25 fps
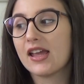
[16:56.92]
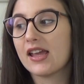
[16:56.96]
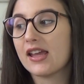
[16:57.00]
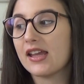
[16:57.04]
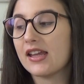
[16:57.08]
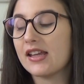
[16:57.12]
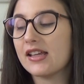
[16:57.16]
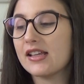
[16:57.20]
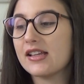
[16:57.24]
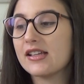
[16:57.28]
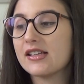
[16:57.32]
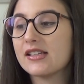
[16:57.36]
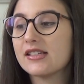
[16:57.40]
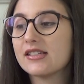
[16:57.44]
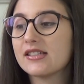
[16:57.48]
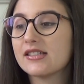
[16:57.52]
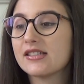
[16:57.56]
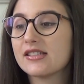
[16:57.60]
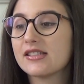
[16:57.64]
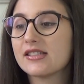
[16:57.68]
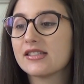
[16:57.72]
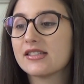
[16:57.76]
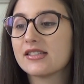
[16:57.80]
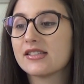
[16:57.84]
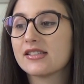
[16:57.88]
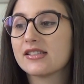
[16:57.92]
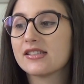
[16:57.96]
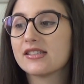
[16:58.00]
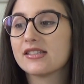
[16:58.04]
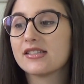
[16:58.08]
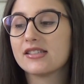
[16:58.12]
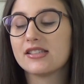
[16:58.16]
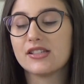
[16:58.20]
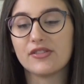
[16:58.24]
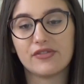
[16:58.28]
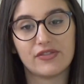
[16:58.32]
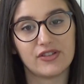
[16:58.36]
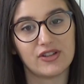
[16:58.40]
It is
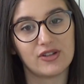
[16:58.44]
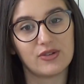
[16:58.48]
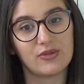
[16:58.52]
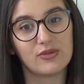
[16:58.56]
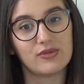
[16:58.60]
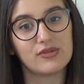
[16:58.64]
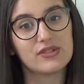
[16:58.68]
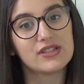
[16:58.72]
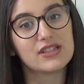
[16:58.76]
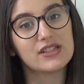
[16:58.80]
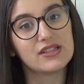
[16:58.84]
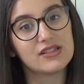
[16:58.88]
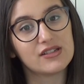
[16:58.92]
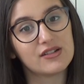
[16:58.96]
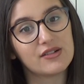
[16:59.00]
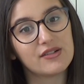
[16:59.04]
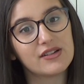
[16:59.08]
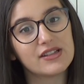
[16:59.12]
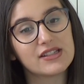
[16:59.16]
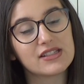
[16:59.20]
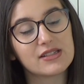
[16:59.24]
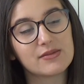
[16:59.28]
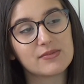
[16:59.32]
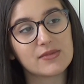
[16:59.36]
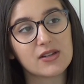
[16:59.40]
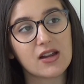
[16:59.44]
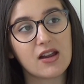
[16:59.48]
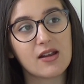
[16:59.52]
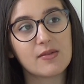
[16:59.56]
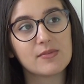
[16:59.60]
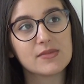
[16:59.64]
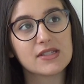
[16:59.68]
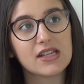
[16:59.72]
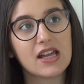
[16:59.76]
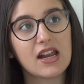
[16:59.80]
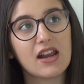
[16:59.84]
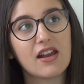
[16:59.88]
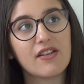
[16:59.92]
difficult to deal with
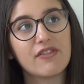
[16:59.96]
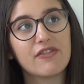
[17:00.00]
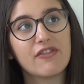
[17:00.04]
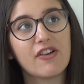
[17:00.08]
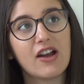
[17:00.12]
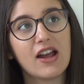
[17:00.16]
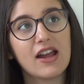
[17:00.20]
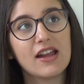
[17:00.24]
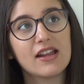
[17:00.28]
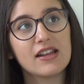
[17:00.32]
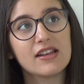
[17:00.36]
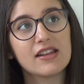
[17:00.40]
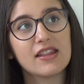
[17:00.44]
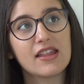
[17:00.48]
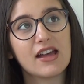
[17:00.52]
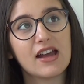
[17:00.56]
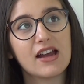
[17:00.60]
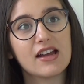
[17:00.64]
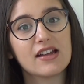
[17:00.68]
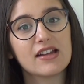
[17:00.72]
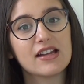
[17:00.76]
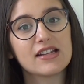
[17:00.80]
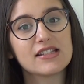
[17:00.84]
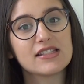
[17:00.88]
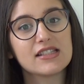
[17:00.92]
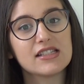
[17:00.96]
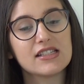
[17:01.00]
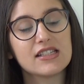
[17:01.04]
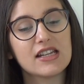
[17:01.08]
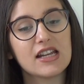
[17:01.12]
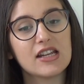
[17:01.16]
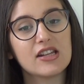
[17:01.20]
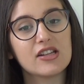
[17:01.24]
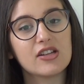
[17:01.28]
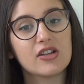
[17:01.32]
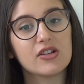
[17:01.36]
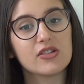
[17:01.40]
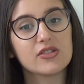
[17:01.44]
sometimes, and I find that as the
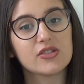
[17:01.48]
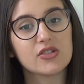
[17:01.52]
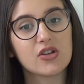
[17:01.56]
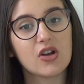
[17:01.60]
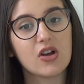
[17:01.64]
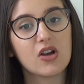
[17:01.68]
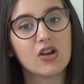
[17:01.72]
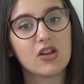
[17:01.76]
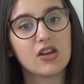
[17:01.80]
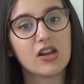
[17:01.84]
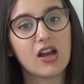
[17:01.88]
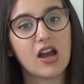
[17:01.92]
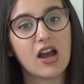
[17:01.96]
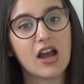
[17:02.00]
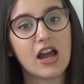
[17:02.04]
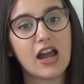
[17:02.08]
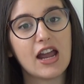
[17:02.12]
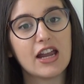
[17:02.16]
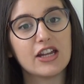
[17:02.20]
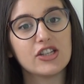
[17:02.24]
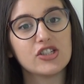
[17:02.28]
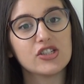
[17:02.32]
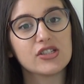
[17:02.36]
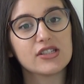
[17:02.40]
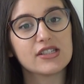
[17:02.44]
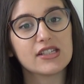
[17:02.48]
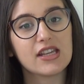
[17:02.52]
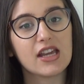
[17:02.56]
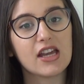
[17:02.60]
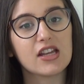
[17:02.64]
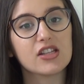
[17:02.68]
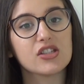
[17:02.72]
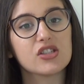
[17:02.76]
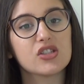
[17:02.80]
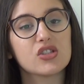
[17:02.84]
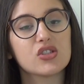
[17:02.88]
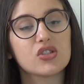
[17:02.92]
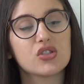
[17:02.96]
day goes on I just
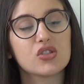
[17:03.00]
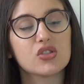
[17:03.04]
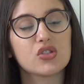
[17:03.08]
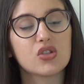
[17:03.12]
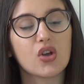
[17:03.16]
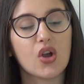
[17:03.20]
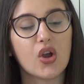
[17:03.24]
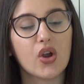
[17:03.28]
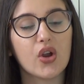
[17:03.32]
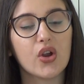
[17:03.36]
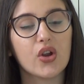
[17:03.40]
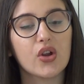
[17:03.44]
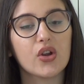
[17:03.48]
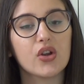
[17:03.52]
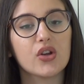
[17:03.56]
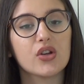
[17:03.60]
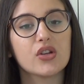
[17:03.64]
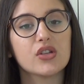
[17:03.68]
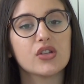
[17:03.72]
get so